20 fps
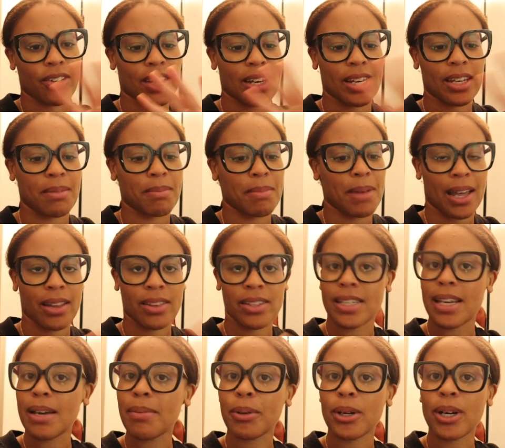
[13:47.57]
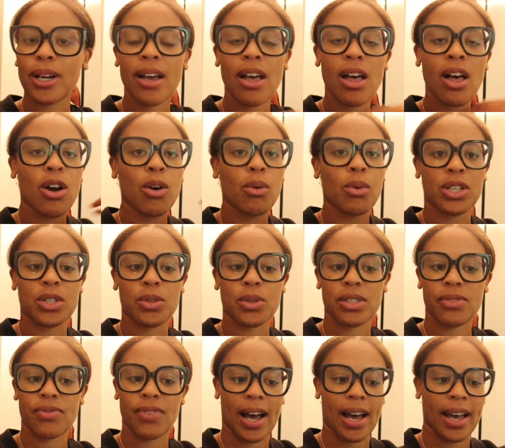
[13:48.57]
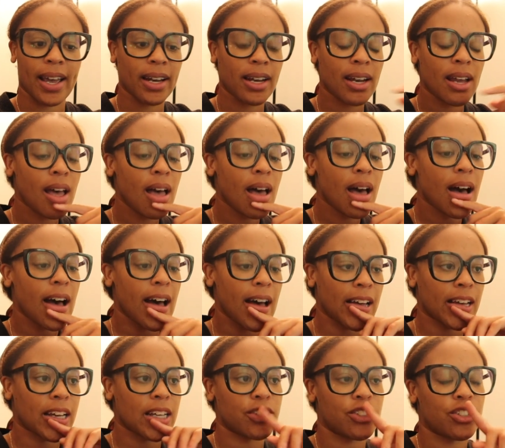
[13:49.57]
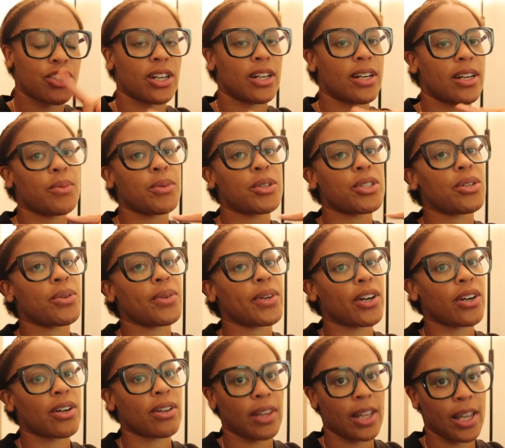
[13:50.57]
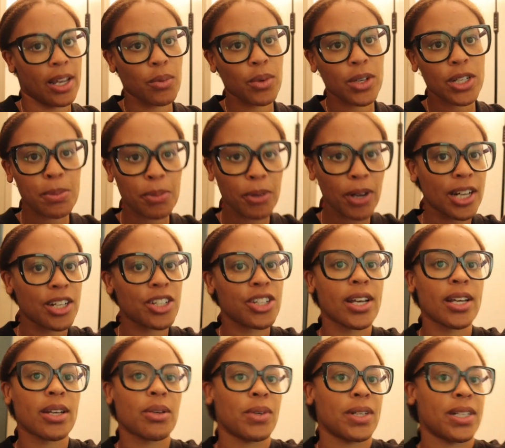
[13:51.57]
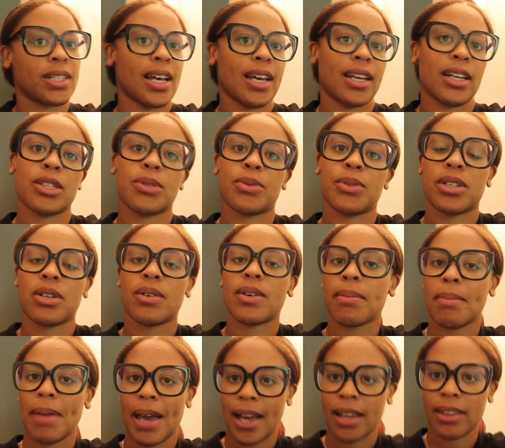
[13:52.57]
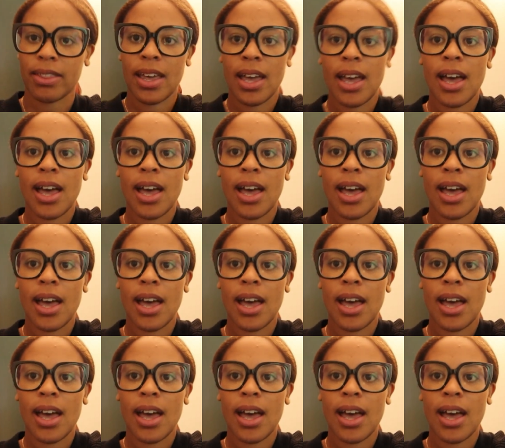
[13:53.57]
They did math separate, which was fine because uh, Journey was doing her language project when Titus was doing math.